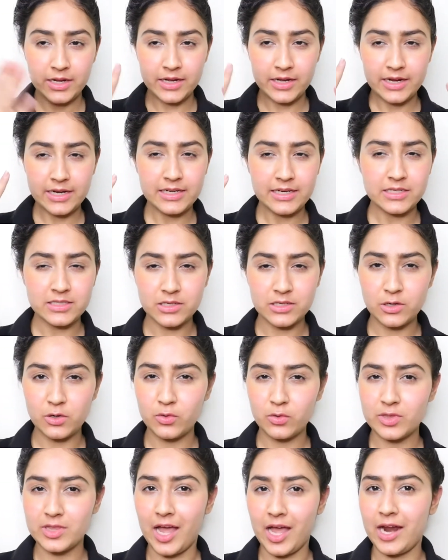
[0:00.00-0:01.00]
It doesn't
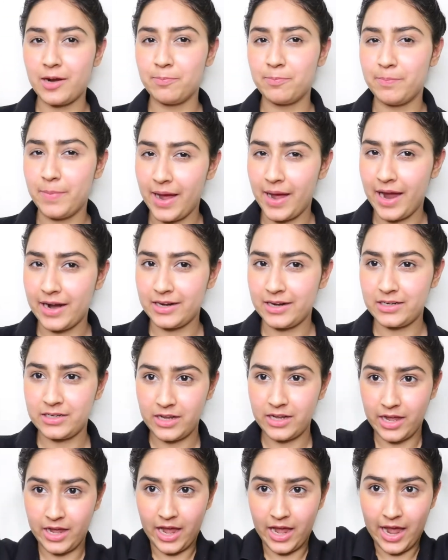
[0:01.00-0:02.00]
look that bad. It
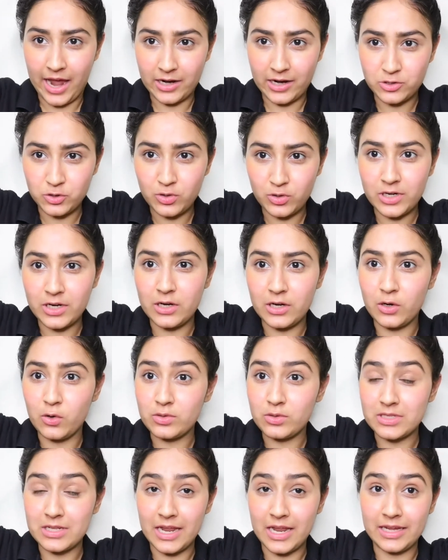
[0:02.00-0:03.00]
actually
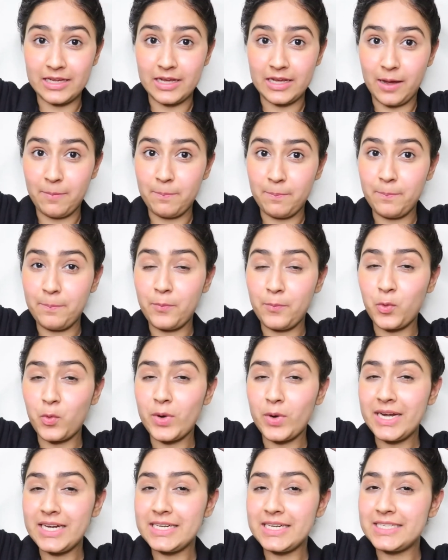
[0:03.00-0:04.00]
looks like a
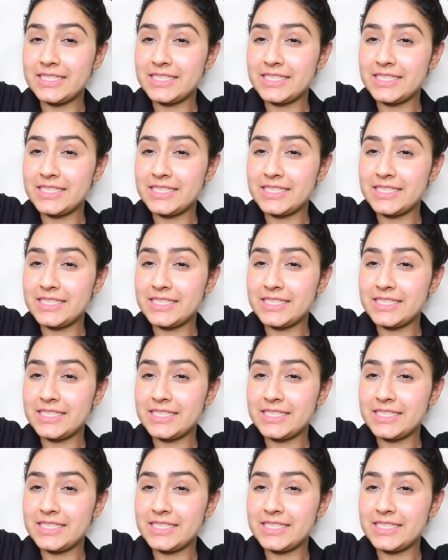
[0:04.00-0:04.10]
pretty